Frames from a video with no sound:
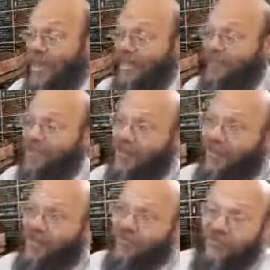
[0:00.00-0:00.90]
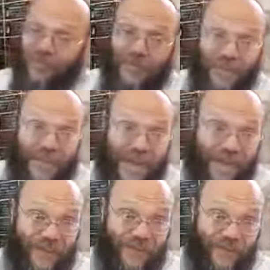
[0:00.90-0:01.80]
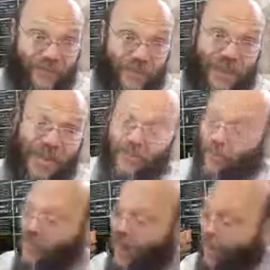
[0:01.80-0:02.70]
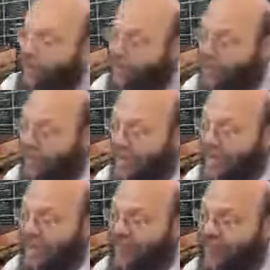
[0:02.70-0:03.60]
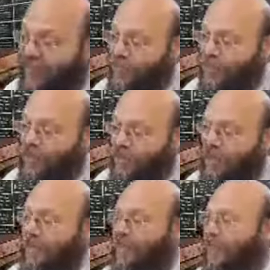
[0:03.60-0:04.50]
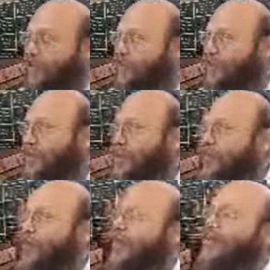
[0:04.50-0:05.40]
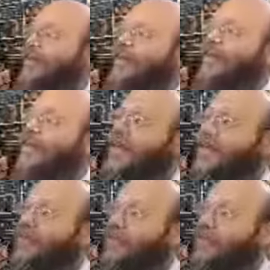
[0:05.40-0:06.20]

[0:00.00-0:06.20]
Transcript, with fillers: Levasov, in the end, when he had to go out, Nafak Bereshut Ideta, went in the